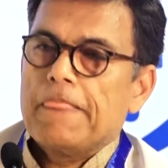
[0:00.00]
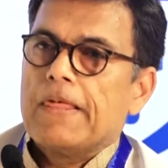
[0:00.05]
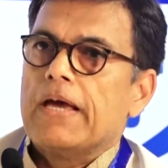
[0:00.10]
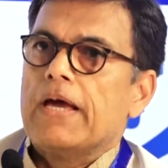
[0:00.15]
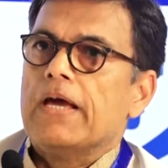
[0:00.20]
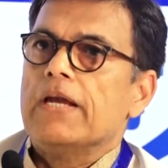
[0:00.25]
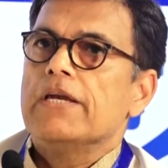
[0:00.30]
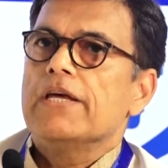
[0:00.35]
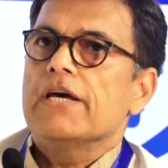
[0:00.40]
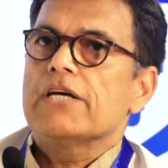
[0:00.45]

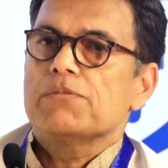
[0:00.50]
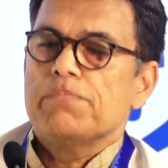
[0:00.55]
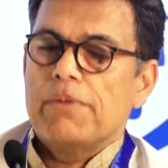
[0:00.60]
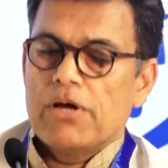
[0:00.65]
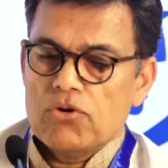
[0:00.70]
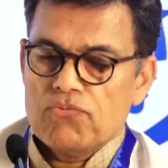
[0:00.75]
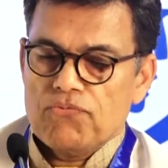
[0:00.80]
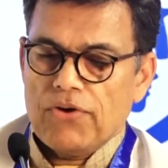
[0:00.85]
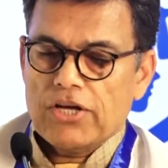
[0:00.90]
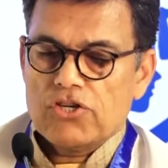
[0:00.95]
India's
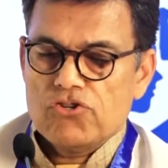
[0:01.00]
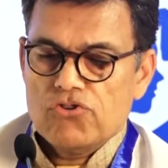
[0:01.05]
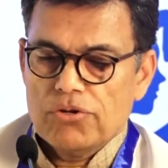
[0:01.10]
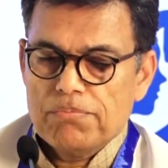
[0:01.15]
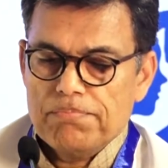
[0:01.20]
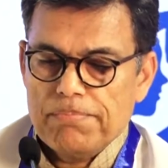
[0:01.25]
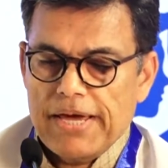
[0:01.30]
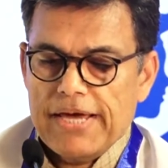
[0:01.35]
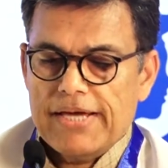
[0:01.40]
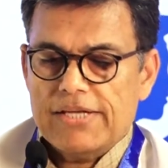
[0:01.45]

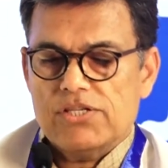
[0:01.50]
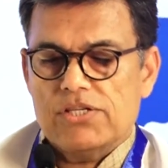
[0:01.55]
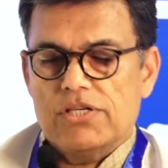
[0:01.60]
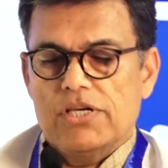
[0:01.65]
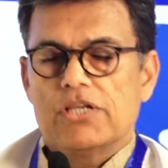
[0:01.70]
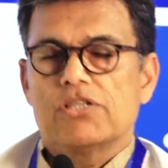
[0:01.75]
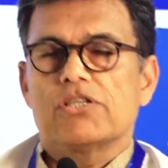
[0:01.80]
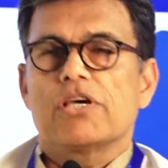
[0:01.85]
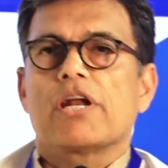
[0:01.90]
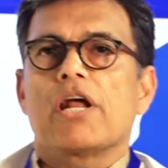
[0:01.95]
manufacturing
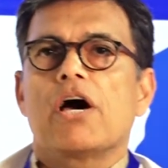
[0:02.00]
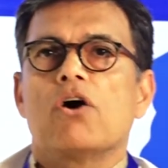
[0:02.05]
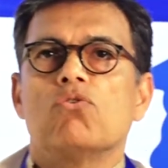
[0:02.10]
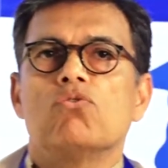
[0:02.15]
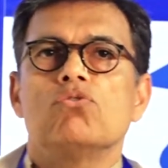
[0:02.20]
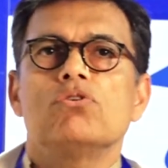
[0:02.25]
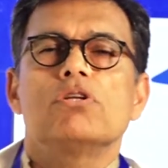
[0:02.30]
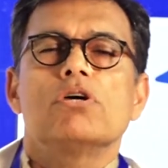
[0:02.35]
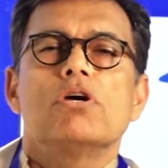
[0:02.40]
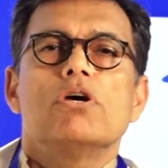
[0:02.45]
base is
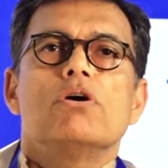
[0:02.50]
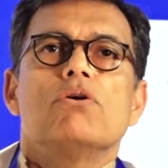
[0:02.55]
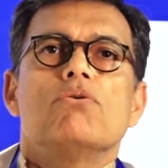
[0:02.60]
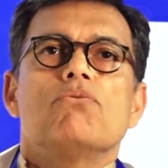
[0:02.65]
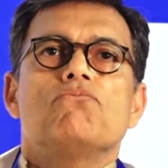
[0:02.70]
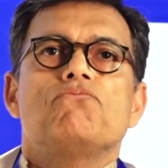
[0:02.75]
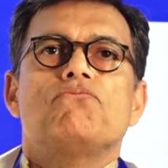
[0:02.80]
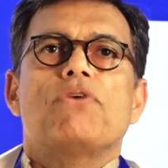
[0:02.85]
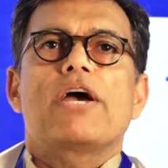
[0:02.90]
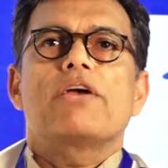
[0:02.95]
around
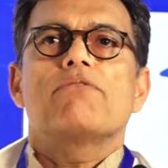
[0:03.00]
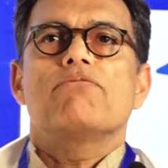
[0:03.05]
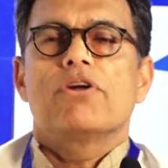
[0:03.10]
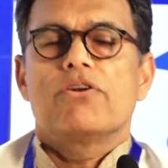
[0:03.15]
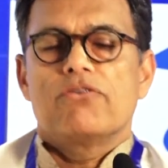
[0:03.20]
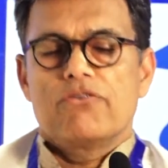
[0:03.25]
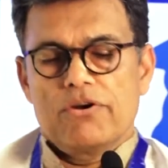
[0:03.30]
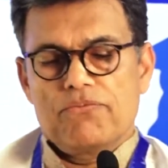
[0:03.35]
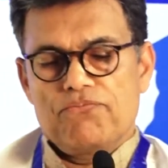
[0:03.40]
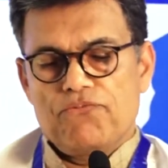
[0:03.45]

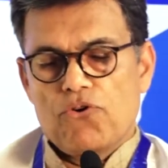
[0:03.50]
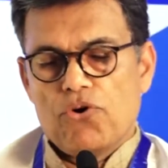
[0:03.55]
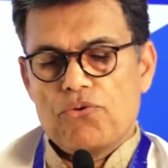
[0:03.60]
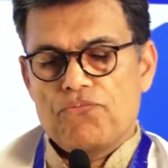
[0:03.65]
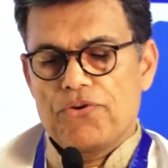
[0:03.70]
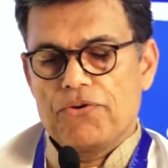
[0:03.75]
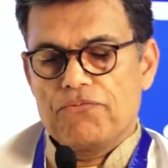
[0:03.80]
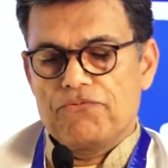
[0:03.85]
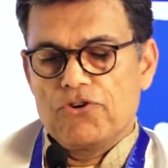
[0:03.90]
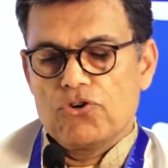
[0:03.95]

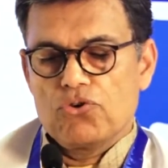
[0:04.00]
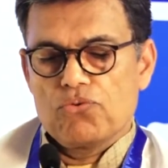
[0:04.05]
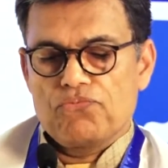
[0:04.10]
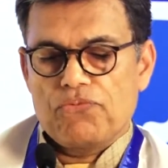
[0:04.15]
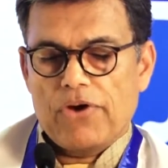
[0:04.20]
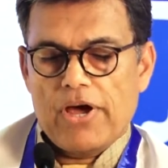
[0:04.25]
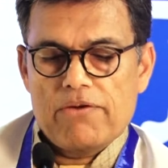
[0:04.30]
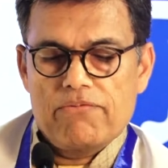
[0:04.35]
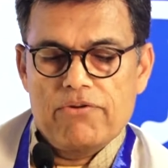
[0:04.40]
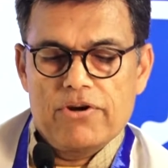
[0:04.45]
450 to
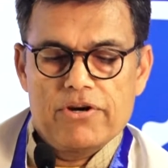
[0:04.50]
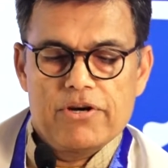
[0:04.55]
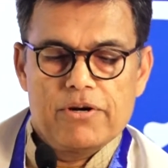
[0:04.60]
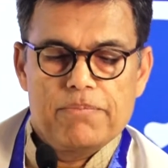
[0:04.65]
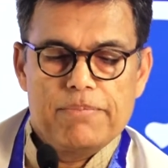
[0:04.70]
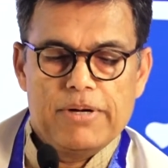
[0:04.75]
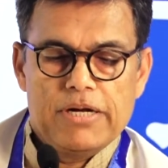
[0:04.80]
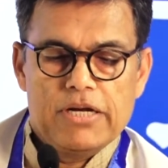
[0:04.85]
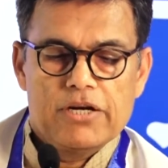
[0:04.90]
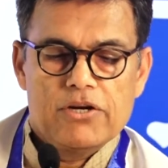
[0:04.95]

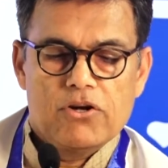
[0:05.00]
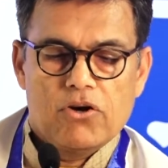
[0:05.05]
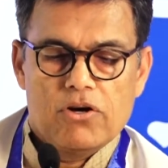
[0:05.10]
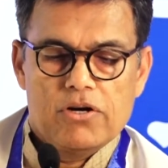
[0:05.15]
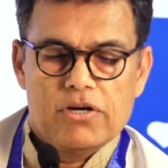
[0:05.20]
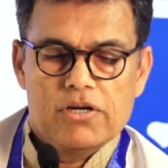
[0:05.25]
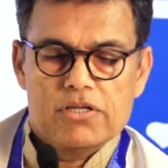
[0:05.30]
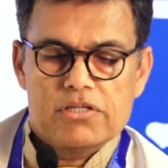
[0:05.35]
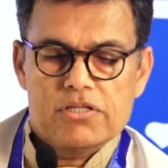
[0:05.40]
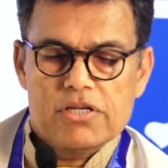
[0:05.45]
$500 billion,
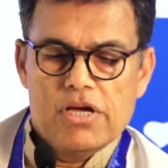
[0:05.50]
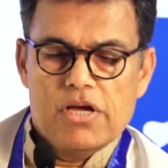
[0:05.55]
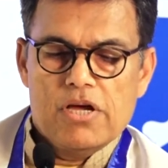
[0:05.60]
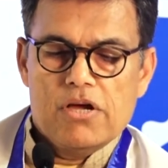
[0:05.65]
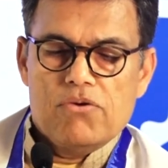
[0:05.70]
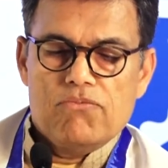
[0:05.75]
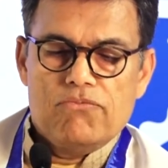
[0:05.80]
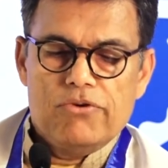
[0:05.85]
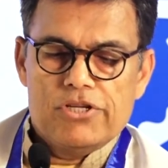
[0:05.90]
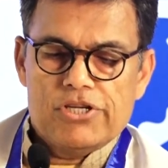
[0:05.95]

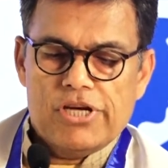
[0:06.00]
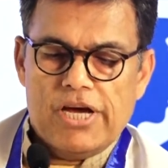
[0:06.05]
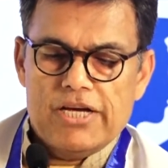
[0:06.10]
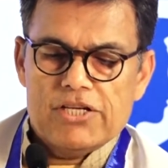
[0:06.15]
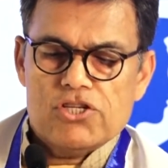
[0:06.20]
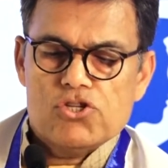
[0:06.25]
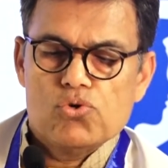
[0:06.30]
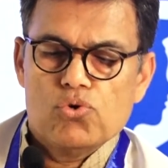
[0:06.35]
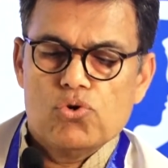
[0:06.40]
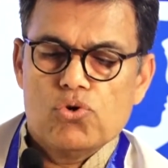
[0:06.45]
which
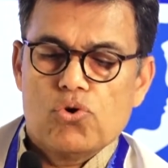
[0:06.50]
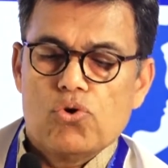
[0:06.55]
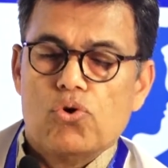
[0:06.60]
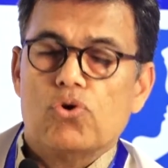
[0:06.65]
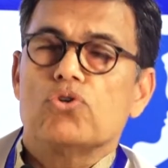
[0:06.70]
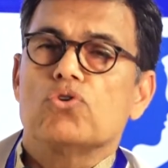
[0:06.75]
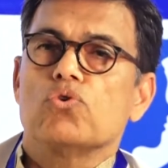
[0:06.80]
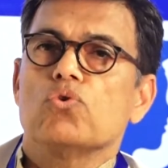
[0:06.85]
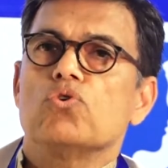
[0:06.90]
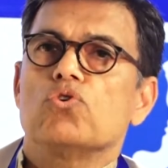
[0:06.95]
has to
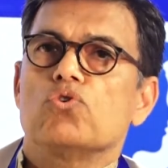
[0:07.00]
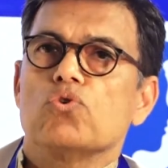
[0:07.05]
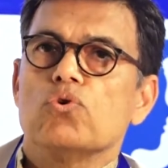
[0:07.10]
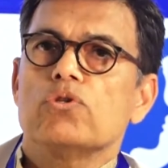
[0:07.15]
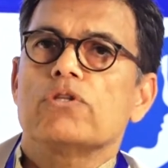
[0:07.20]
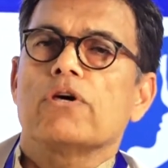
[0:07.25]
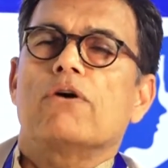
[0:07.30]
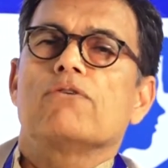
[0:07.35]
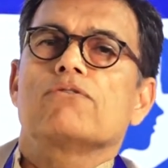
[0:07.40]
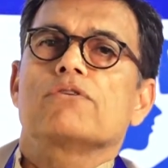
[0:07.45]
grow to
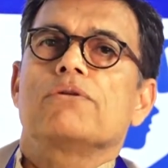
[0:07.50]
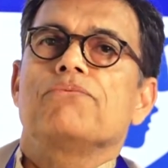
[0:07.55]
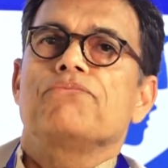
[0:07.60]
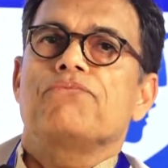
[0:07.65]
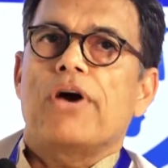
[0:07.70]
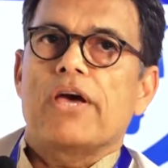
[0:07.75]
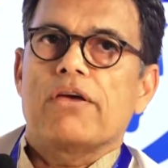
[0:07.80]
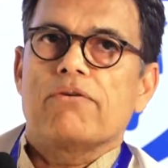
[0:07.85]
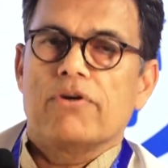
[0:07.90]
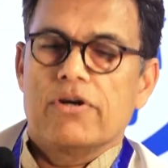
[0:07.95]

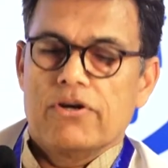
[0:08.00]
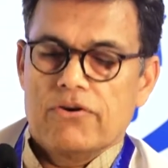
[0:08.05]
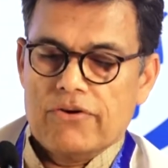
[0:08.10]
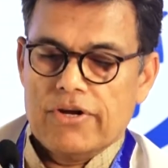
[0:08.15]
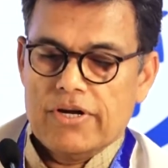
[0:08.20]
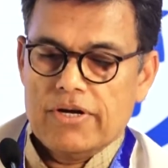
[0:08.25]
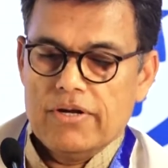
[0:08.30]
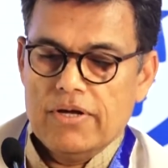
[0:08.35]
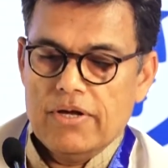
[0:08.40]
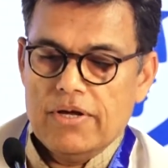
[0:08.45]

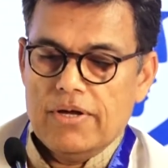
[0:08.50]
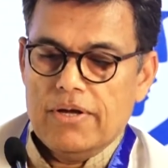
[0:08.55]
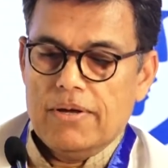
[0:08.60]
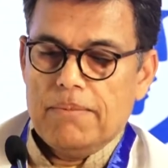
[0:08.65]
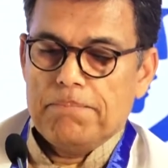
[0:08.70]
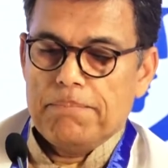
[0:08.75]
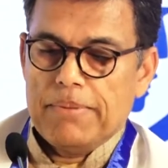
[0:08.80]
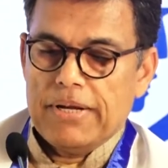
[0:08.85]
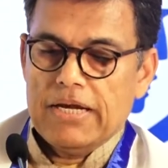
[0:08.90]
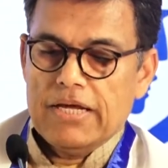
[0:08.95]

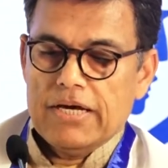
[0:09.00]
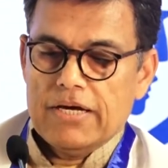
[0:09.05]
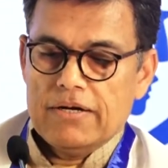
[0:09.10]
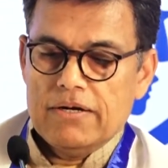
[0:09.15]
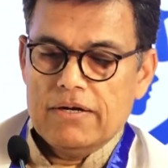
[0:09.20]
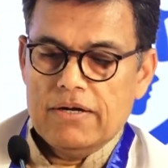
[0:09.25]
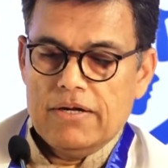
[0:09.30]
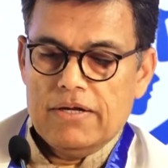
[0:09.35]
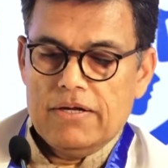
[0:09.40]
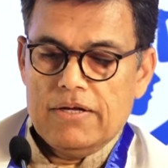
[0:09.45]
2,500
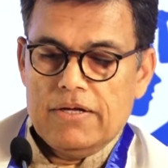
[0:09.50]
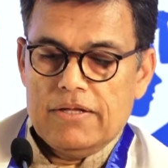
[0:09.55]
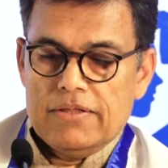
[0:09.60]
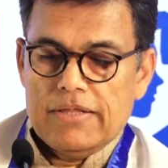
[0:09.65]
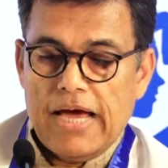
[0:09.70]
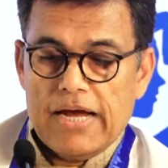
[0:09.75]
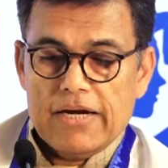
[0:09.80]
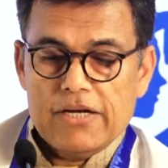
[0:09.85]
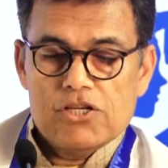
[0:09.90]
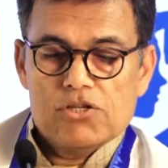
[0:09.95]
billion.
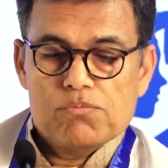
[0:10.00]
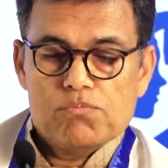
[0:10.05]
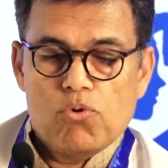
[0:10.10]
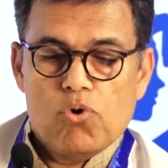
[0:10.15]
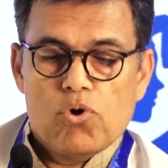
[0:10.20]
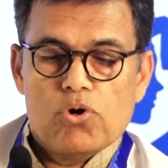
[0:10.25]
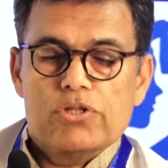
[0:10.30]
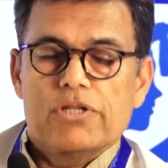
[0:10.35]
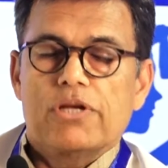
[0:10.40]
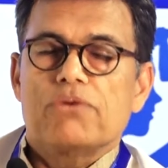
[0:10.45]
That is
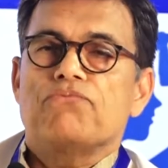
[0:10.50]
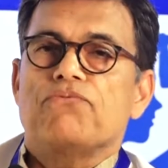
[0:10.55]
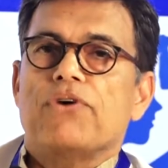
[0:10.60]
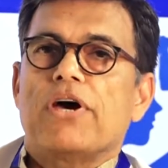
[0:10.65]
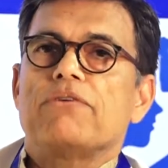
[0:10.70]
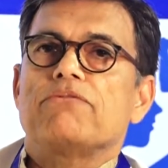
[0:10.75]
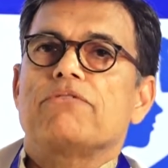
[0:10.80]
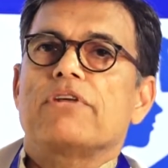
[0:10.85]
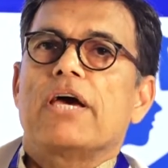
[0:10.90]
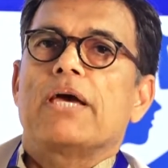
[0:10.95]
more than
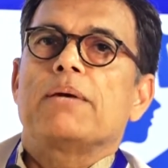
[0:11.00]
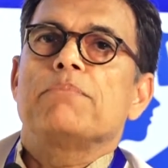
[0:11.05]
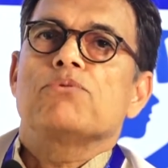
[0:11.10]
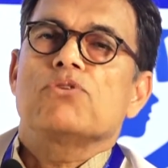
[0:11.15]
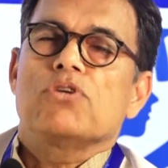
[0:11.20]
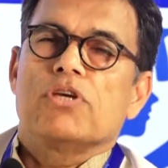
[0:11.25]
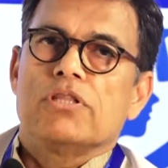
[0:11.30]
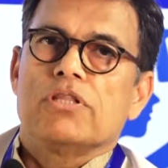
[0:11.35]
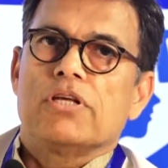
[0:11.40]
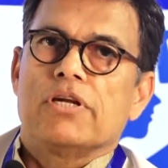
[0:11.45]
5
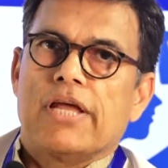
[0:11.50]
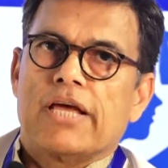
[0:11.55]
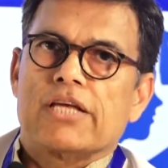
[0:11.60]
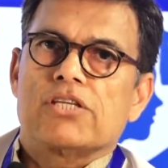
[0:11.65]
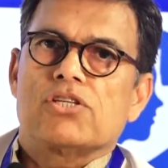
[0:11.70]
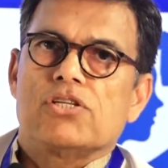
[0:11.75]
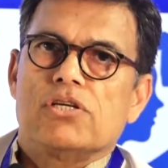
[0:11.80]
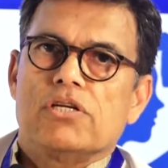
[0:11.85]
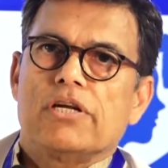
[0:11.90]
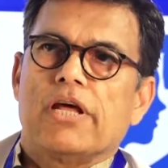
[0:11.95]
times in the
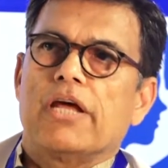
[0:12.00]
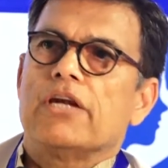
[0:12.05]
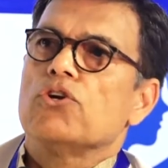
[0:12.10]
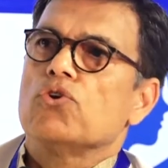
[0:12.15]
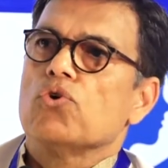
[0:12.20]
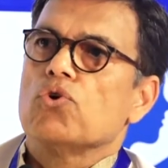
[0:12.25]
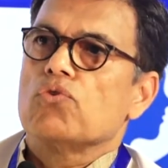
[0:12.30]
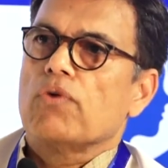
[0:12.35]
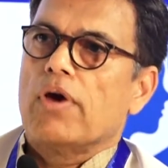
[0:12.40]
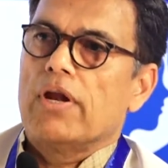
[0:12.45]
next 10
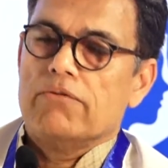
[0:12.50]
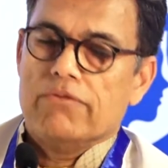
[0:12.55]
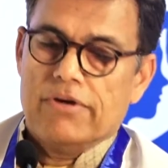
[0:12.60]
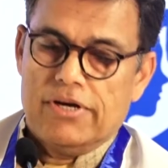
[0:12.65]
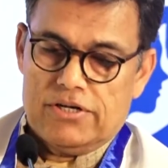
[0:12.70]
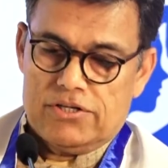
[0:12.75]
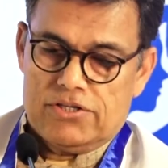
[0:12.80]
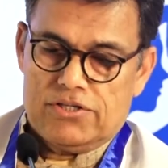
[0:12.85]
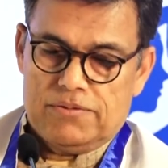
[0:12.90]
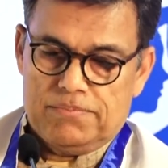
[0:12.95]
to 12
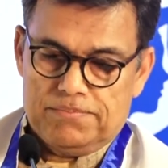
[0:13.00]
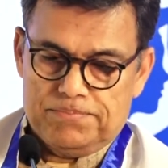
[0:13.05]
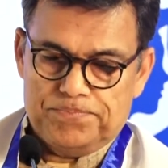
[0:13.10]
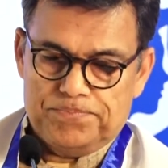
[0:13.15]
years.